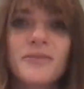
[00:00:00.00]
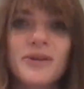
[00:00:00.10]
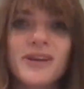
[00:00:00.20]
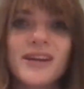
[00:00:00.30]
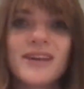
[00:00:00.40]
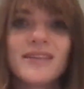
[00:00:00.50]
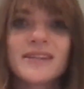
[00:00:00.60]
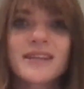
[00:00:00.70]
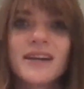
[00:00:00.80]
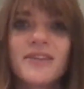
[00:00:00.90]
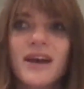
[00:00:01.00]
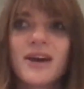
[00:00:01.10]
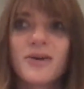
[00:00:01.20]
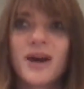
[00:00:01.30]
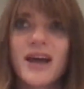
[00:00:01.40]
community. And that's kind of
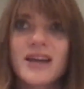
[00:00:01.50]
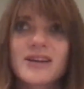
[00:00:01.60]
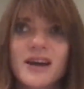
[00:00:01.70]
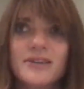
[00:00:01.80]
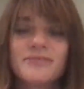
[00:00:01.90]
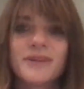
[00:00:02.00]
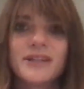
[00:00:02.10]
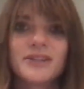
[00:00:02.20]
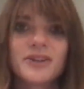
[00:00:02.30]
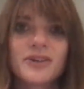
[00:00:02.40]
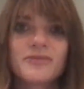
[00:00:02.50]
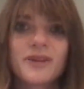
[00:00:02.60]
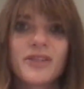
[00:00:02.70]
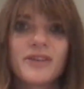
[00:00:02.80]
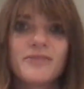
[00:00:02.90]
how I had gotten my start
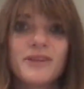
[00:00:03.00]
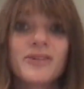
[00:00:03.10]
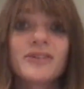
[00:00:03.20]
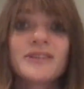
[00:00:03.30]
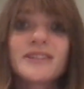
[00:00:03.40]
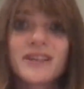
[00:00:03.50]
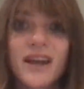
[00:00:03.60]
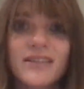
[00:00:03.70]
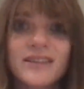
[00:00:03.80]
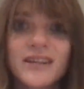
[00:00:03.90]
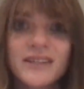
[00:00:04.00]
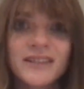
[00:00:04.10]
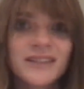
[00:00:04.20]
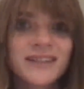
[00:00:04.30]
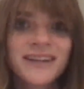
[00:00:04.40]
within murals, at least.